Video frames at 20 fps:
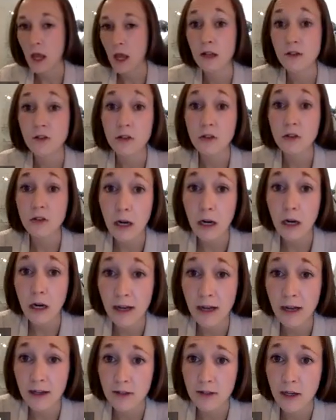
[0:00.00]
And it's a lot
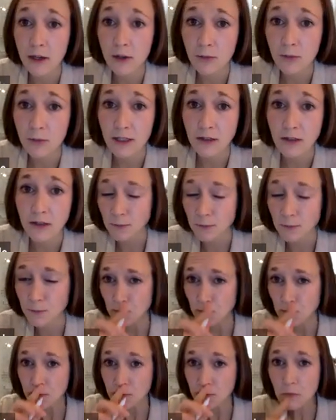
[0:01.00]
of pascals because
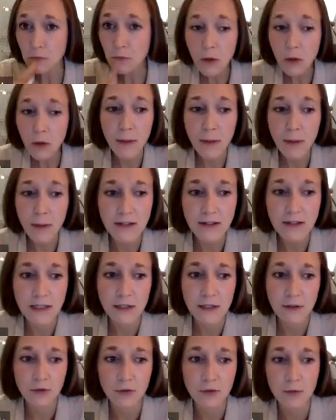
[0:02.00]

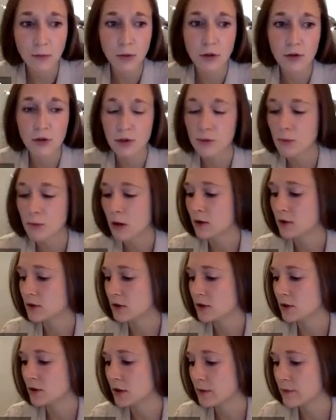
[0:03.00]
pascals, remember, are the
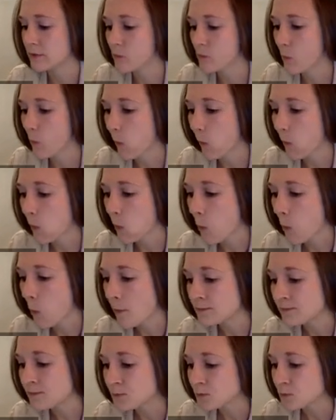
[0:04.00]
smallest unit.
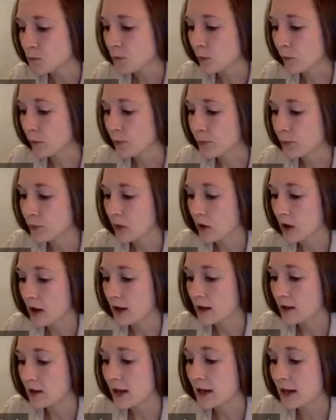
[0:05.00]

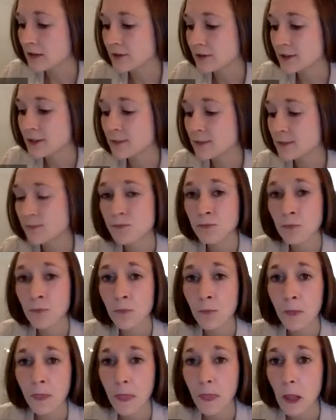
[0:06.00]
Okay, lastly,
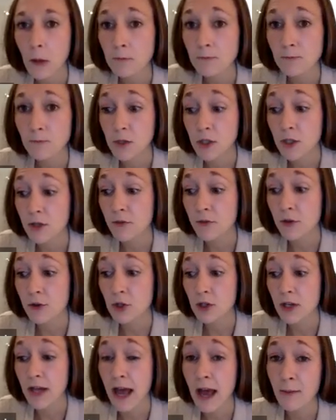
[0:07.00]
the
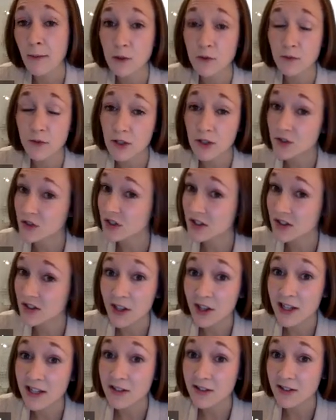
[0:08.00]
conversion to atmospheres is
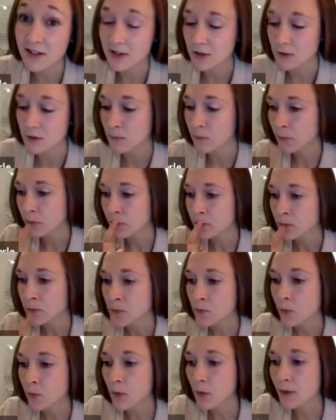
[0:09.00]
the easiest
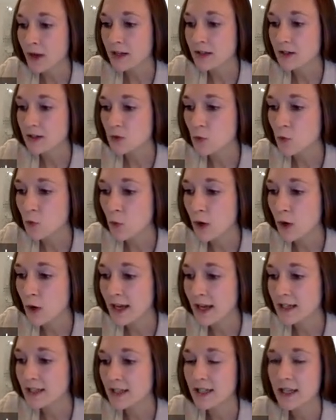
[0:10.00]
because it's 1
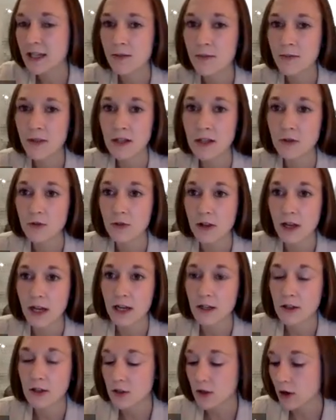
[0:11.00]
ATM that's
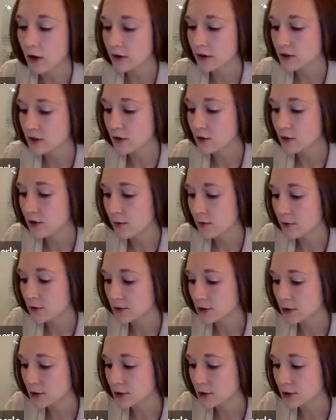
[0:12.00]
related to all these other numbers.